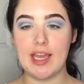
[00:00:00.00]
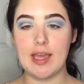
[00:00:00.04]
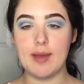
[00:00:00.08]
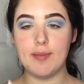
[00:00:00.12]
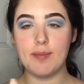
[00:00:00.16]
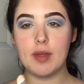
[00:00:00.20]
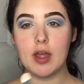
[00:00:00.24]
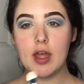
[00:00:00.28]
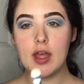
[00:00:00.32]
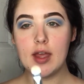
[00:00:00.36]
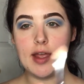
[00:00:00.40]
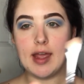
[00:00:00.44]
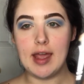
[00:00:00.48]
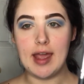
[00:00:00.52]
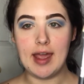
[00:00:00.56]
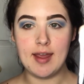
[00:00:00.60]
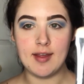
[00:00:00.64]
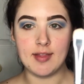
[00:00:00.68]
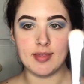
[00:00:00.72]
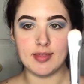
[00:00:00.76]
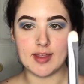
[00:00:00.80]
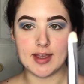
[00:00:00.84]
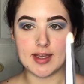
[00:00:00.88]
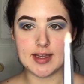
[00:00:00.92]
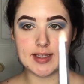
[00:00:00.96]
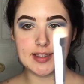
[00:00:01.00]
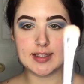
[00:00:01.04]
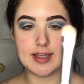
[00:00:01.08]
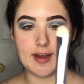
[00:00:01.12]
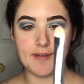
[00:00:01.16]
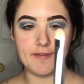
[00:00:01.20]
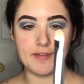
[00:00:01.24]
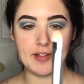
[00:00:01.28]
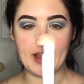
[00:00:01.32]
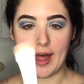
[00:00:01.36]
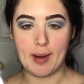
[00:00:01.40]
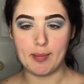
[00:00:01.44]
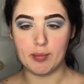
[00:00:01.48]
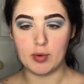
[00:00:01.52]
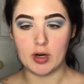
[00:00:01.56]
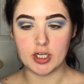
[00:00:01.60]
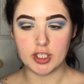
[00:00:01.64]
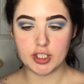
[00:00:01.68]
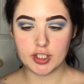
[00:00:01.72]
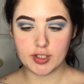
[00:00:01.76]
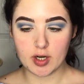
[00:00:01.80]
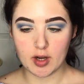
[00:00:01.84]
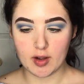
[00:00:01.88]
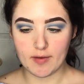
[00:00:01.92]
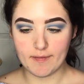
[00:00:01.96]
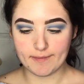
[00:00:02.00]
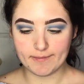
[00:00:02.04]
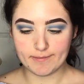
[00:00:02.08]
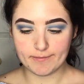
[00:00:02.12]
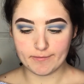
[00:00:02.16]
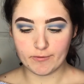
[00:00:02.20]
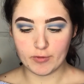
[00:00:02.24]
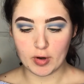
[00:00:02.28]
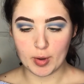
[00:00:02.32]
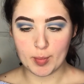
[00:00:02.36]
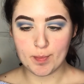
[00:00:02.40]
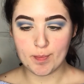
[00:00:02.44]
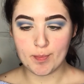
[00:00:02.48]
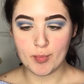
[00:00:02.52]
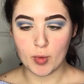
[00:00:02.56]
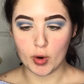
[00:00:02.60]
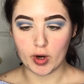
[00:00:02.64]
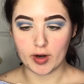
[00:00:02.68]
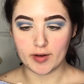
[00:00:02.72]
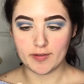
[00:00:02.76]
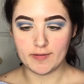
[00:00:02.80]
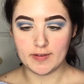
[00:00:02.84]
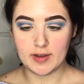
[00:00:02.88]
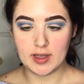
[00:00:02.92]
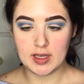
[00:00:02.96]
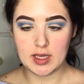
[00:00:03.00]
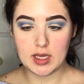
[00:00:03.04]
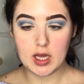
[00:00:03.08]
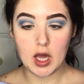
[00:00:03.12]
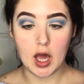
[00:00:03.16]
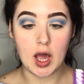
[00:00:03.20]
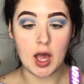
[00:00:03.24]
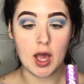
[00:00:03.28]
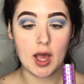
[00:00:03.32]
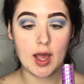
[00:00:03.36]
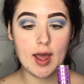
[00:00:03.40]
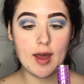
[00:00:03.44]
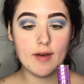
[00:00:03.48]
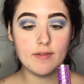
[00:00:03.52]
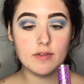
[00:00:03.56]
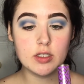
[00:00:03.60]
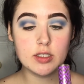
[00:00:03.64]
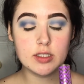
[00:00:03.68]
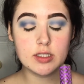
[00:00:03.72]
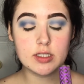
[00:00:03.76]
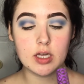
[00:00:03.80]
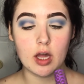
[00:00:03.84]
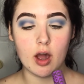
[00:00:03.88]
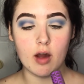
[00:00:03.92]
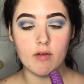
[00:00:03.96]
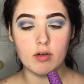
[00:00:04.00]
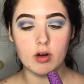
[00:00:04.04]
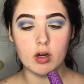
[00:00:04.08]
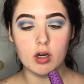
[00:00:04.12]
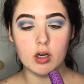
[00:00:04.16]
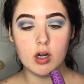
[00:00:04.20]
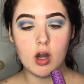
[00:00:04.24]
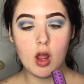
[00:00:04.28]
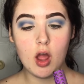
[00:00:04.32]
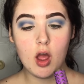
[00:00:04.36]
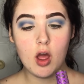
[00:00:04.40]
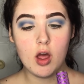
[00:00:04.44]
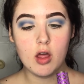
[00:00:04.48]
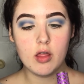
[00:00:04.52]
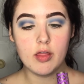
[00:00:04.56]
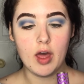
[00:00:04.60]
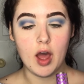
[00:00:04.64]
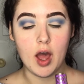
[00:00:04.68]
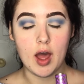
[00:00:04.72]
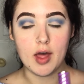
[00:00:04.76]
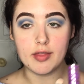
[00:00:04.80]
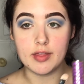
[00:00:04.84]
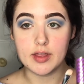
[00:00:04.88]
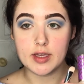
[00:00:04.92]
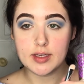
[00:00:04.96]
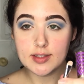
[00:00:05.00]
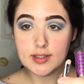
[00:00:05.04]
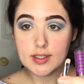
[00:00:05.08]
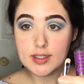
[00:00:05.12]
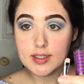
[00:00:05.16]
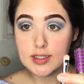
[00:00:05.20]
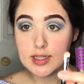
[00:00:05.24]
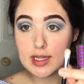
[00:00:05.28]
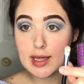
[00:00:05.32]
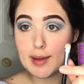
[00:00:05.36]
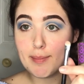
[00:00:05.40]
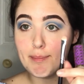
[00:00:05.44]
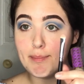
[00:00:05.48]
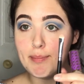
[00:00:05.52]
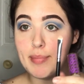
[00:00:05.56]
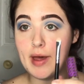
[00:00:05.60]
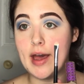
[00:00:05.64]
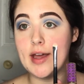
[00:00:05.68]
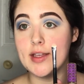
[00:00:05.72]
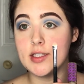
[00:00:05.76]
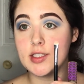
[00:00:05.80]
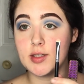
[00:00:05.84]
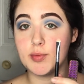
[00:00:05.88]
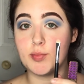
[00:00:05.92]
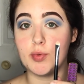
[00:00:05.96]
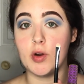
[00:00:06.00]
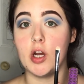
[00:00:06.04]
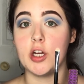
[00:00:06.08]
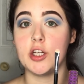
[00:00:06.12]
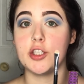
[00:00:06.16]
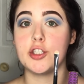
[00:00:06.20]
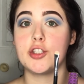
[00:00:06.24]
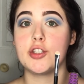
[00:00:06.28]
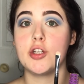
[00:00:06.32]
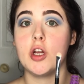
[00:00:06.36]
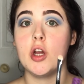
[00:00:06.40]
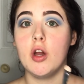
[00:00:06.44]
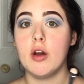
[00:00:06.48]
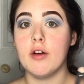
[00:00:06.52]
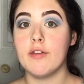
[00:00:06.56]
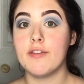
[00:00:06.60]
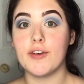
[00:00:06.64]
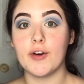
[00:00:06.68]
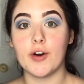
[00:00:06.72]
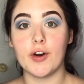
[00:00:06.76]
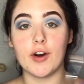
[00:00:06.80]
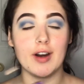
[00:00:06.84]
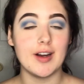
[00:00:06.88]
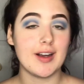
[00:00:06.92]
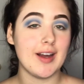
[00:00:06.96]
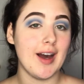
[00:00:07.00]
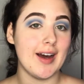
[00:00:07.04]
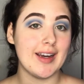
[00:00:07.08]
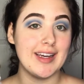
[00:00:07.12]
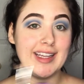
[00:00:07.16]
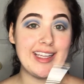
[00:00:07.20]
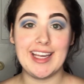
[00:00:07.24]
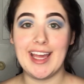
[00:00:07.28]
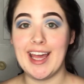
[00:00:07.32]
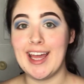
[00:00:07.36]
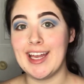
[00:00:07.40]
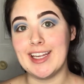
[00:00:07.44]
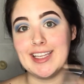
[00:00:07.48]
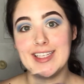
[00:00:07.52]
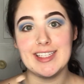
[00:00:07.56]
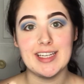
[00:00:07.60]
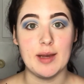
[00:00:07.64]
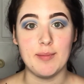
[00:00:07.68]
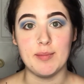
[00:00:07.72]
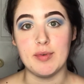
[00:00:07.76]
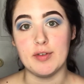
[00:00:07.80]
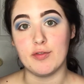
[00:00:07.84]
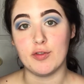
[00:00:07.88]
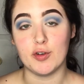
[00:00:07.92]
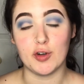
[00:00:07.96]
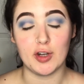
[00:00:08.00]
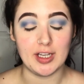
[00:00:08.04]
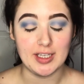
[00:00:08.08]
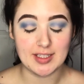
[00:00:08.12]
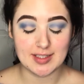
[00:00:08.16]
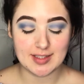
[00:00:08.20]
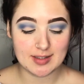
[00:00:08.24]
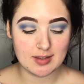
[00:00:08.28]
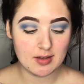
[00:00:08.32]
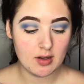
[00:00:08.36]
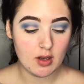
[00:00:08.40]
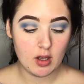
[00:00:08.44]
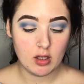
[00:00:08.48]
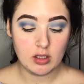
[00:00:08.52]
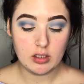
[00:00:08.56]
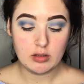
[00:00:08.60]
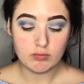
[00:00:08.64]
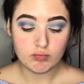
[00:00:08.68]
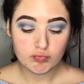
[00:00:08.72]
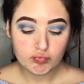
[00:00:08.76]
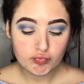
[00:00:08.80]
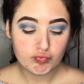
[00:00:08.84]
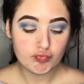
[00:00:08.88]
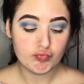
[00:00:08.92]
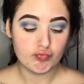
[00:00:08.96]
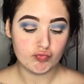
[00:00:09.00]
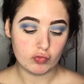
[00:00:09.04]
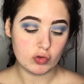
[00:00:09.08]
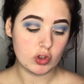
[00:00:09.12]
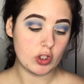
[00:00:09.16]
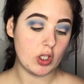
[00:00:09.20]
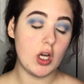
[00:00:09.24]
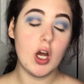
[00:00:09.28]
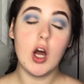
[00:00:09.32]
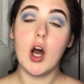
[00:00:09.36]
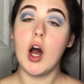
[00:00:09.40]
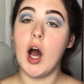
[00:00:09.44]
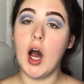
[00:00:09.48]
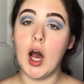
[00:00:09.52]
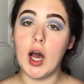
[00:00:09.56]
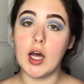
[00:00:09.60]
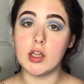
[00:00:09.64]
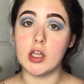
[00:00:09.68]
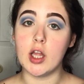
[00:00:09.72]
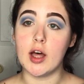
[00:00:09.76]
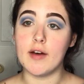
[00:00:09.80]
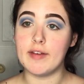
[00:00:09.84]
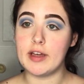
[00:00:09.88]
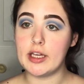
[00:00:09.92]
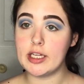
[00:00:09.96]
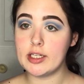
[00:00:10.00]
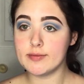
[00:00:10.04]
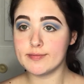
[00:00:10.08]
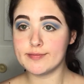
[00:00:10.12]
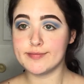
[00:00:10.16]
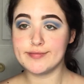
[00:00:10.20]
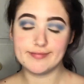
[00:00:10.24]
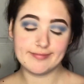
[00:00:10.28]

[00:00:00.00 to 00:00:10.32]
tape in this flat brush from Morphe. I have discovered that this is the best brush for cutting any type of crease. I love it.